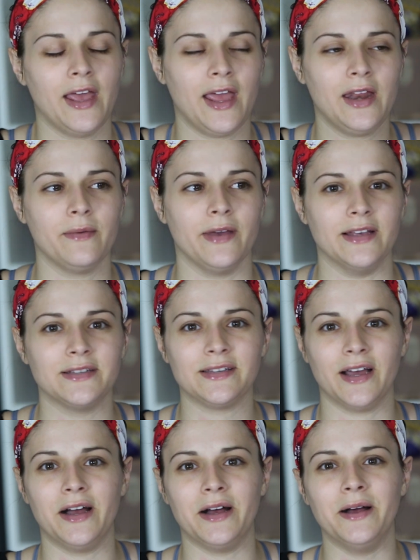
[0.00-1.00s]
Anyways,
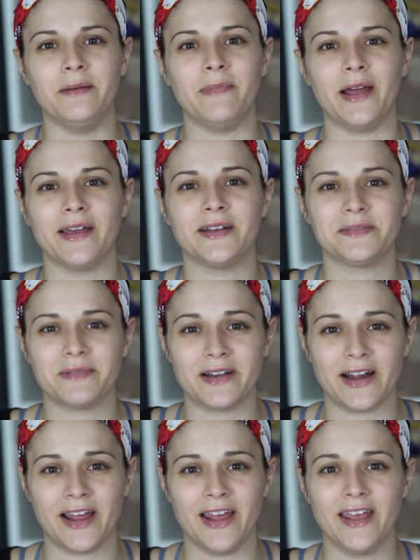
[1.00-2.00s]
my husband
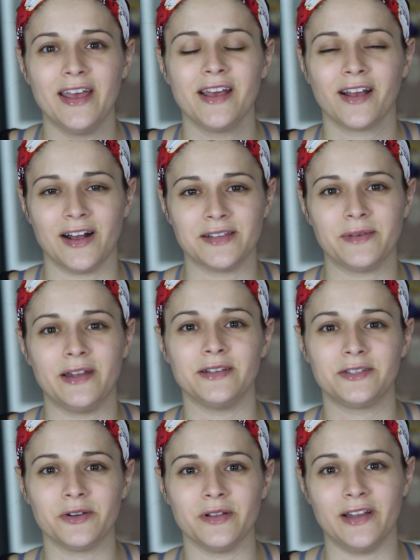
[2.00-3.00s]
and I cosplayed
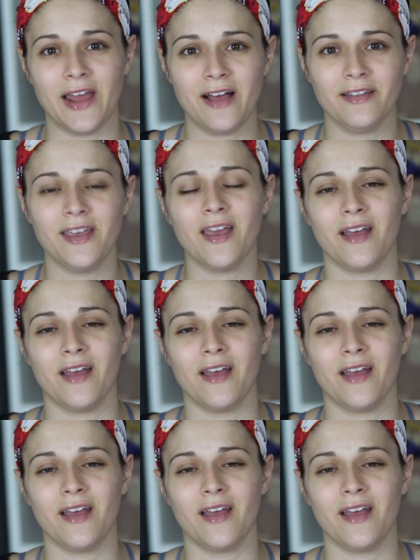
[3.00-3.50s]
as Joel and Ellie,